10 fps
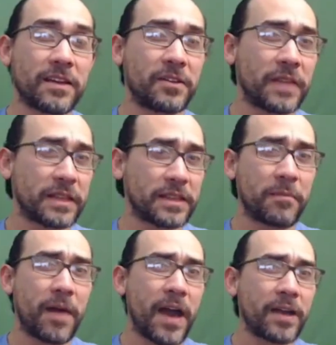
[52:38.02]
tunnel, like
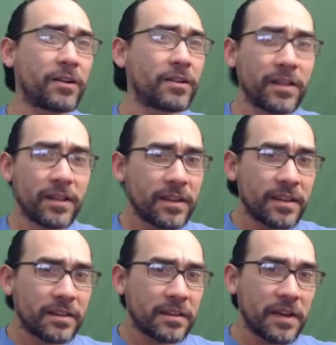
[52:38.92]
the mile
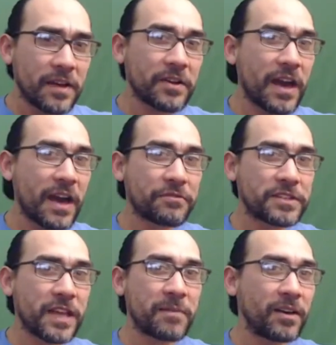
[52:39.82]
underground
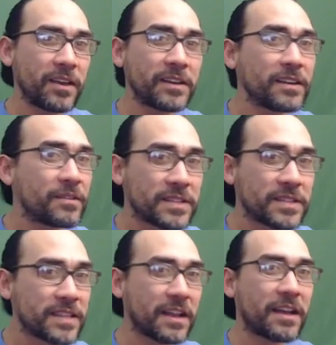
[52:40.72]
for $10 million,
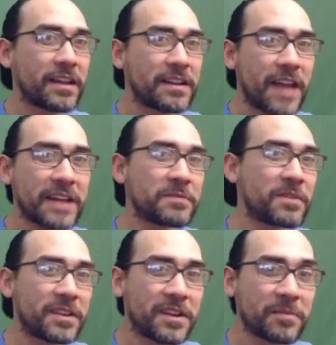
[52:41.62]
which is like
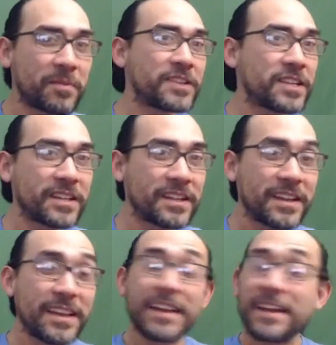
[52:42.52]
$90 million under
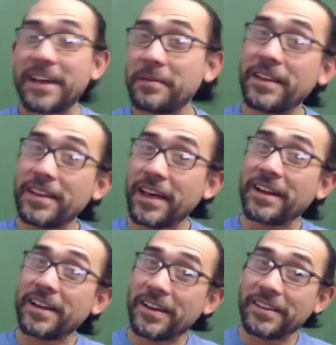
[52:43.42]
budget. I mean,
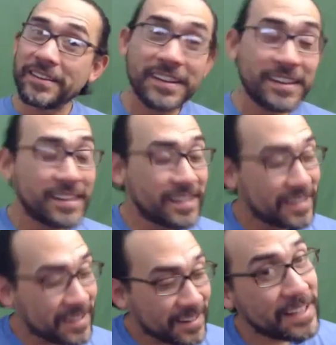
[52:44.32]
I don't know.
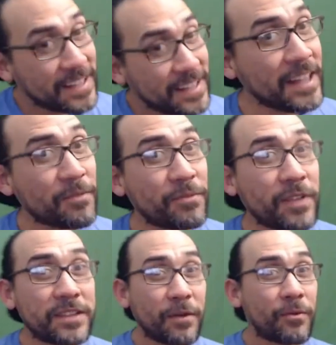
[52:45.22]
He's got the
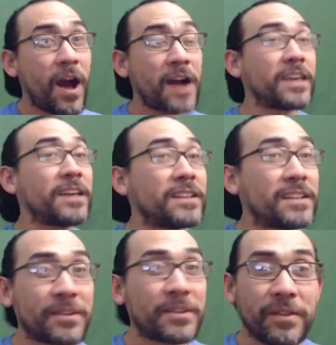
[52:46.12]

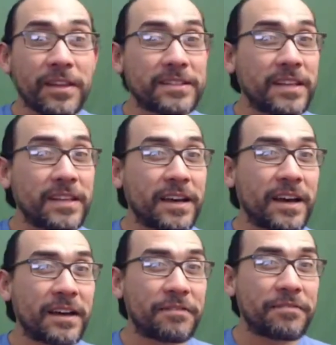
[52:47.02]
rocket,
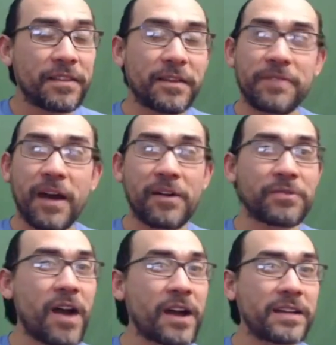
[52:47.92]
the
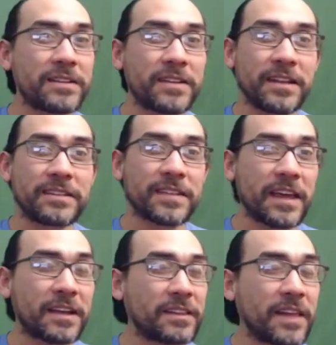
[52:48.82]
Falcon rocket did
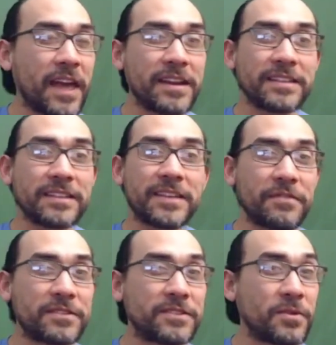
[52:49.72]
its, like, landing
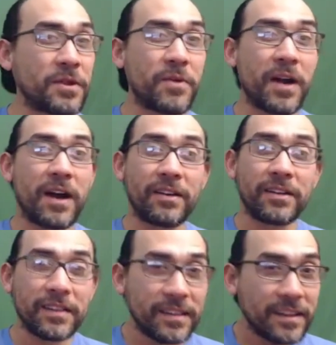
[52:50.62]
stuff. It's doing well.